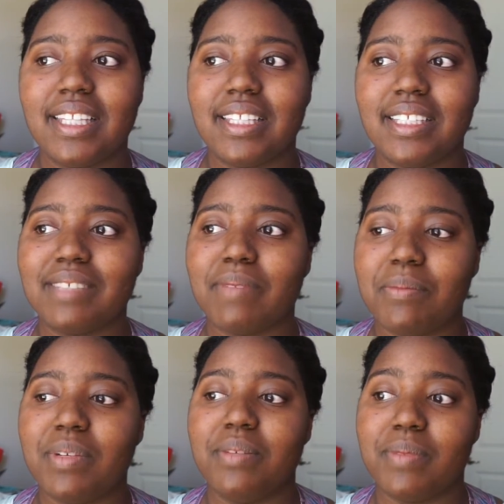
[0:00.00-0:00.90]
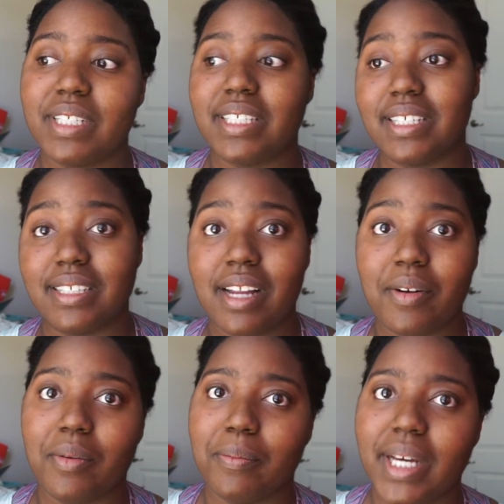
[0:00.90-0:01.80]
this might be depressing in
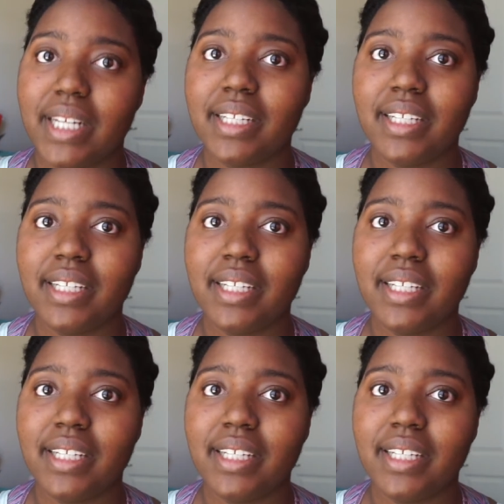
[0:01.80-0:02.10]
general, but